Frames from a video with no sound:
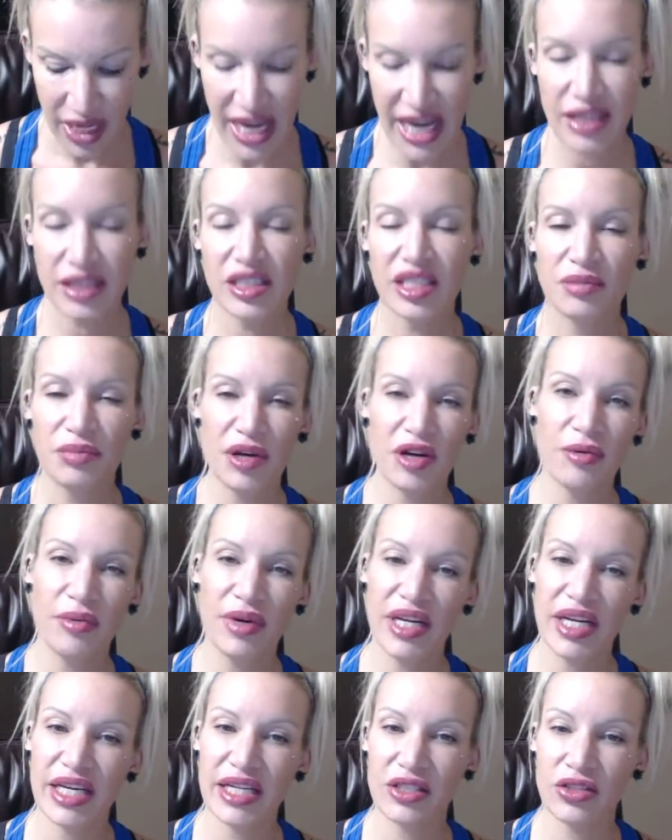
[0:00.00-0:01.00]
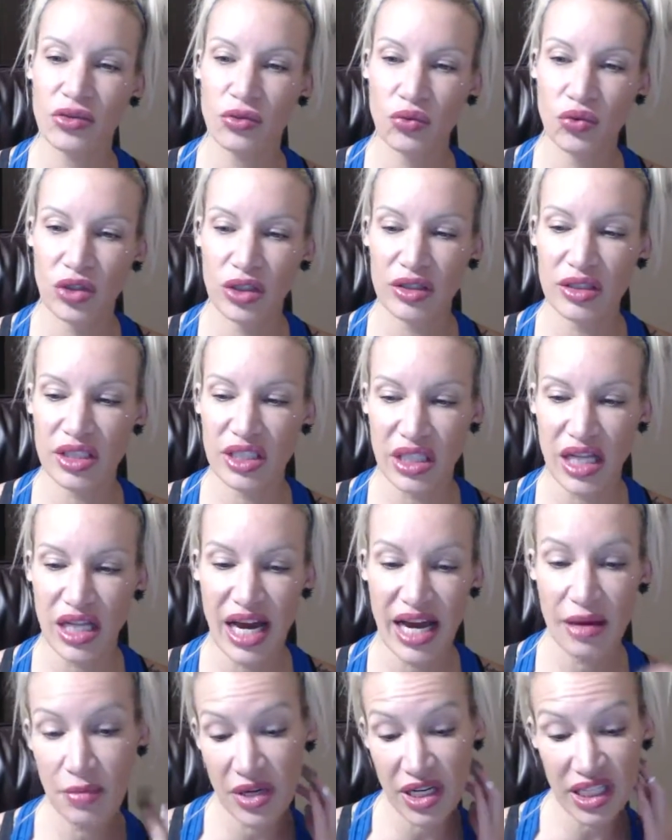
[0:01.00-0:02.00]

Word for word: And the spearmint is real slight,